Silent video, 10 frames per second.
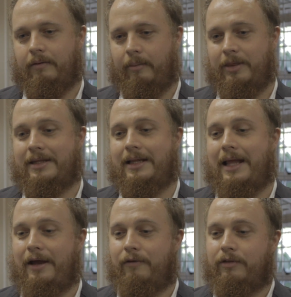I mean, the
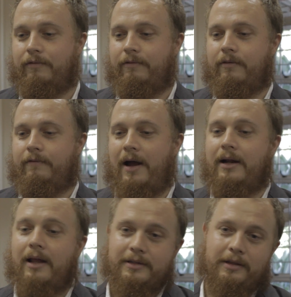delay of
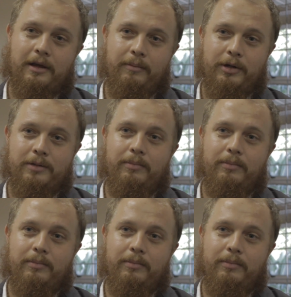finalizing the commission,